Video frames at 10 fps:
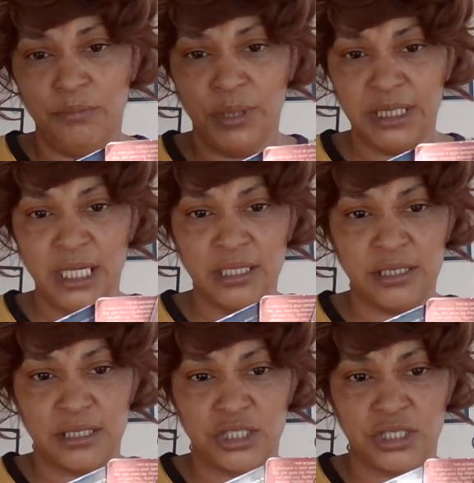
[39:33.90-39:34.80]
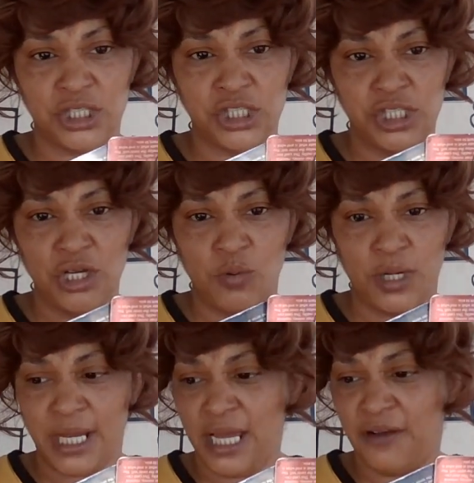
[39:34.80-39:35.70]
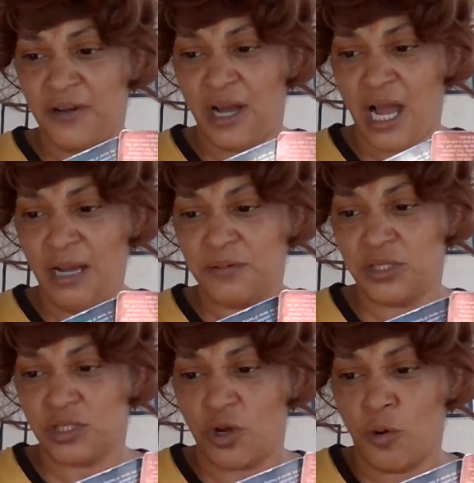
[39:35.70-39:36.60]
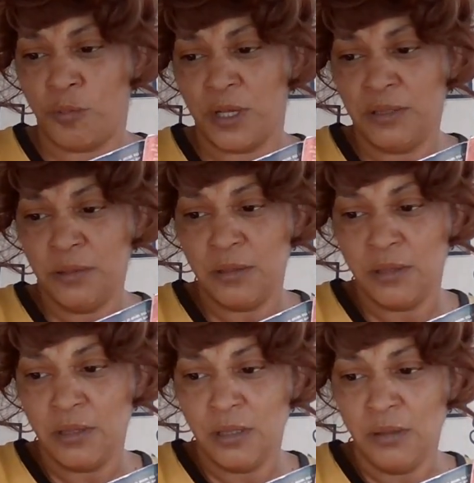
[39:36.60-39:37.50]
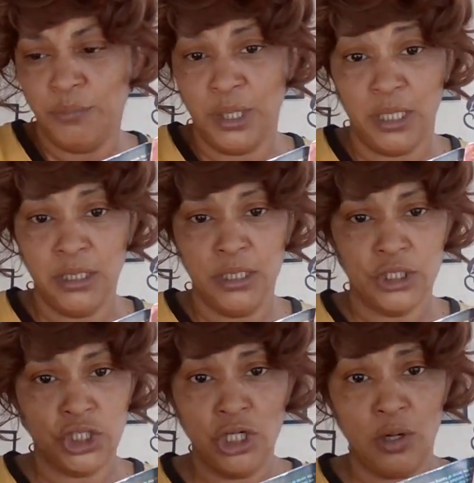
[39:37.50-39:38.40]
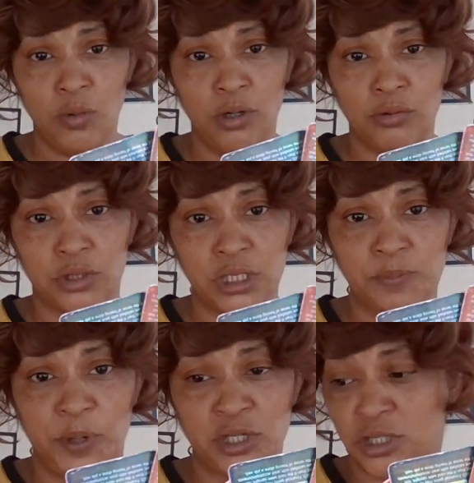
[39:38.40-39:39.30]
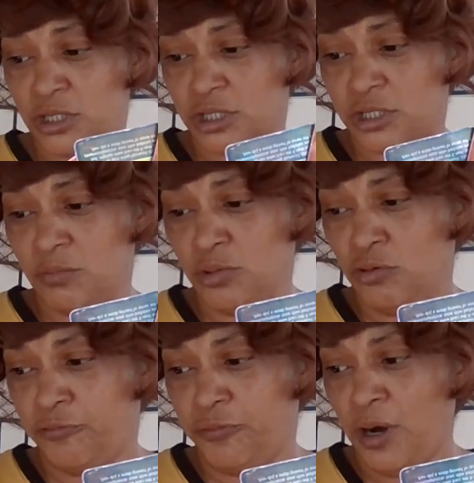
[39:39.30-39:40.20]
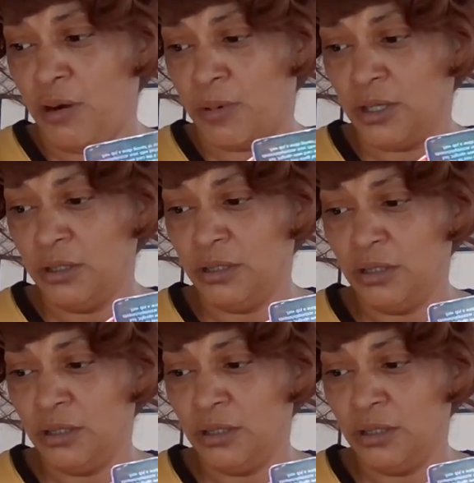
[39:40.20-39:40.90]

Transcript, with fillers: But yet she still want to have her options open. But she don't want this person to move forward